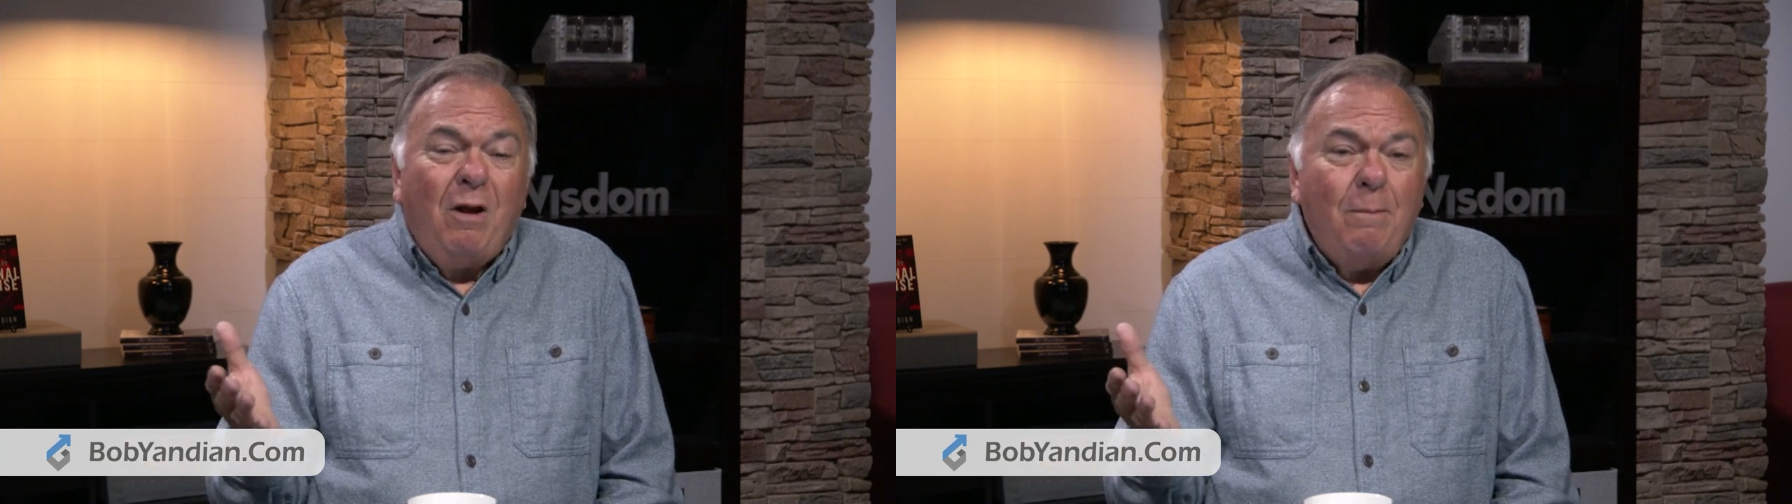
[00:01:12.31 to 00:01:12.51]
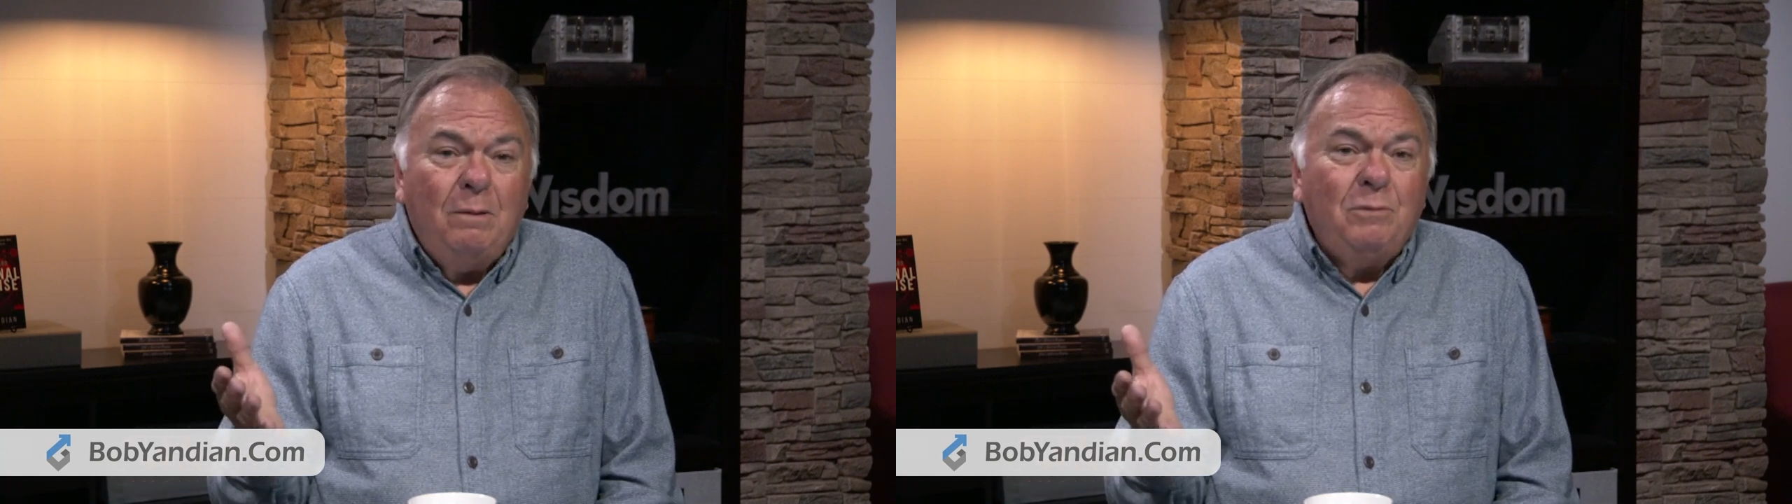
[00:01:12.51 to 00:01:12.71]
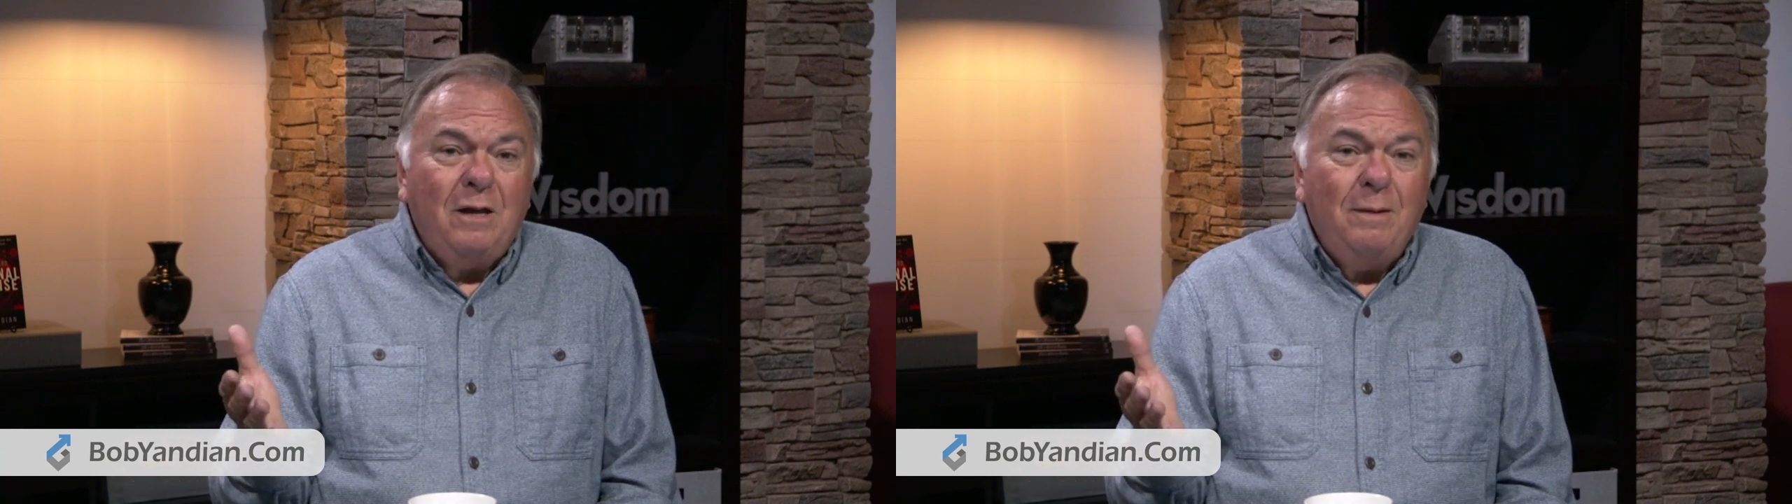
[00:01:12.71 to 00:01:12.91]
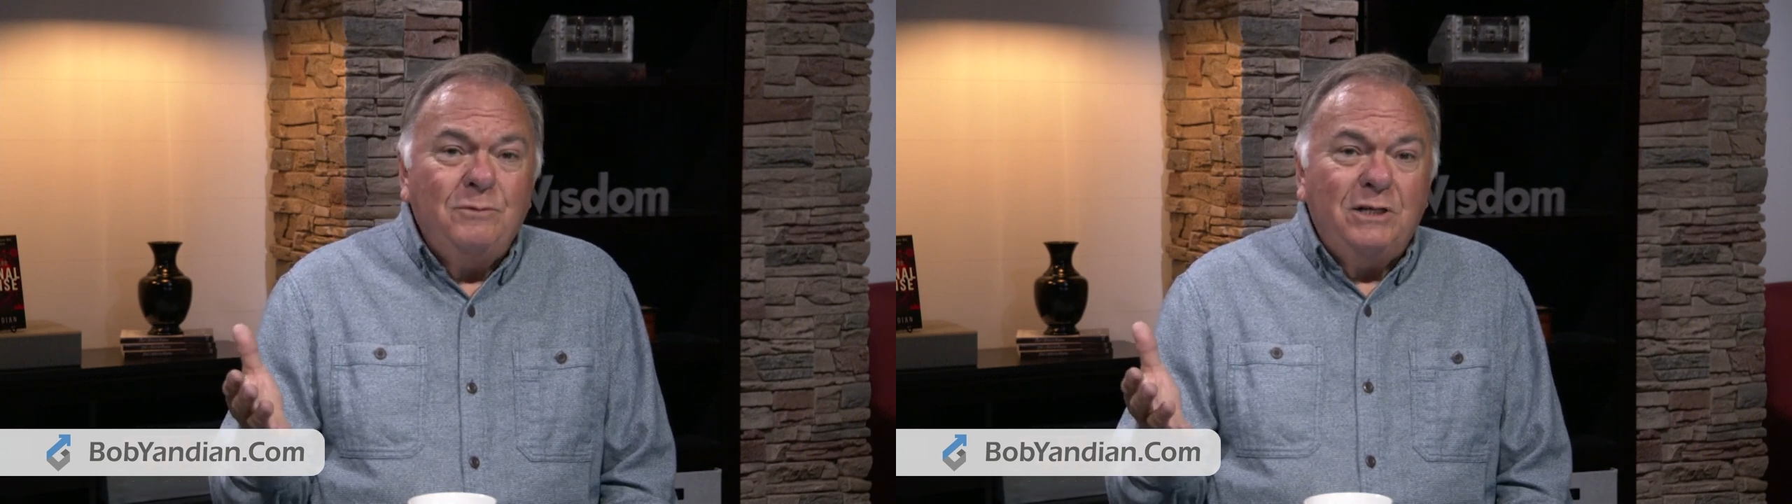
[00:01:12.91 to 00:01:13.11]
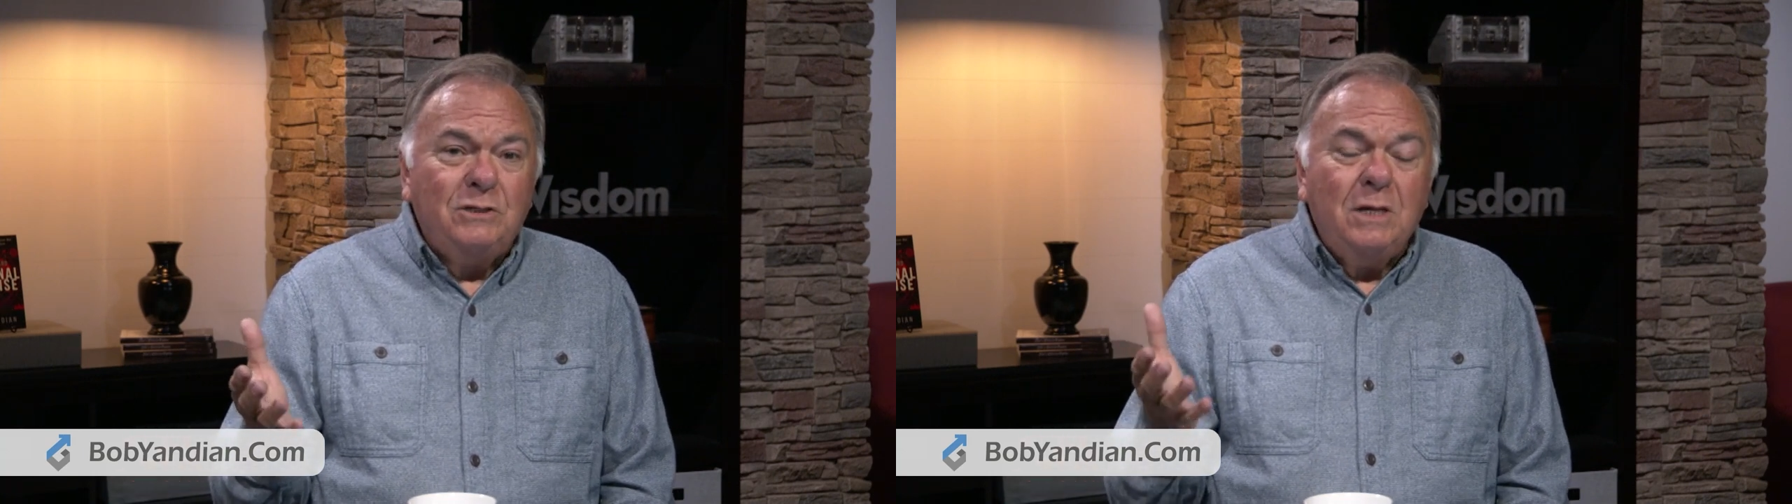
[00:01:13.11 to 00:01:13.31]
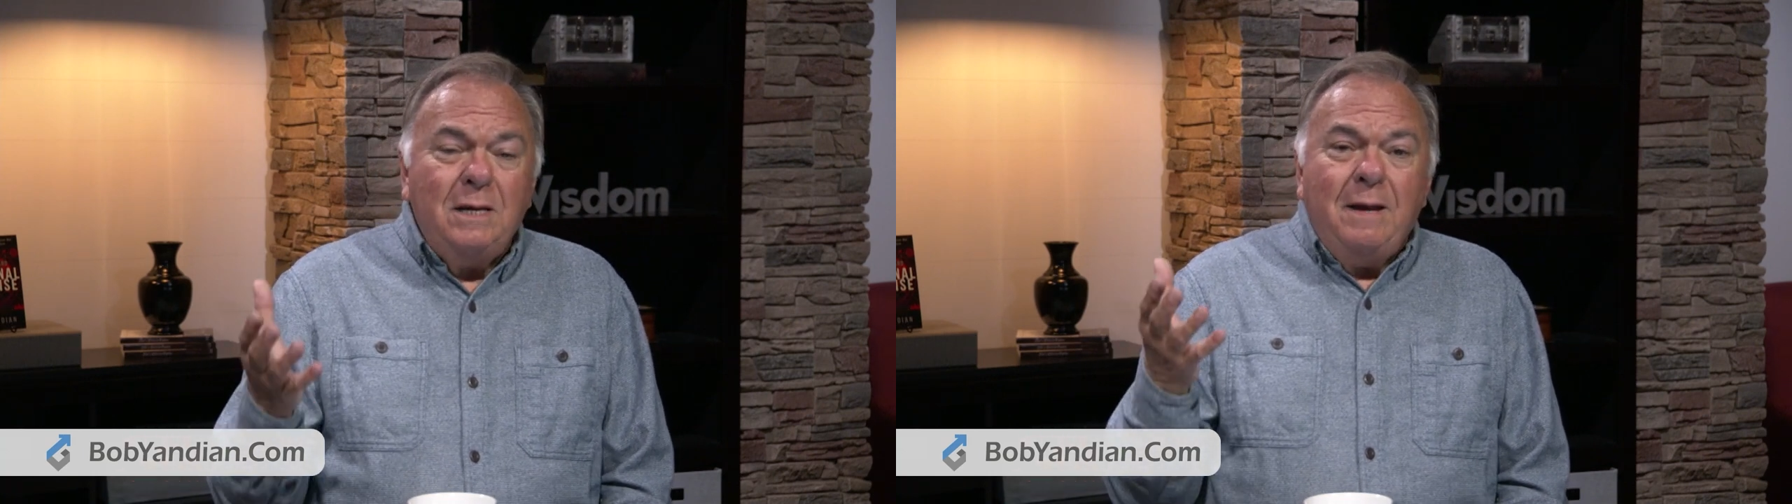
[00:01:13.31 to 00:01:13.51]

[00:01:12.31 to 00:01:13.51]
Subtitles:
problem comes is,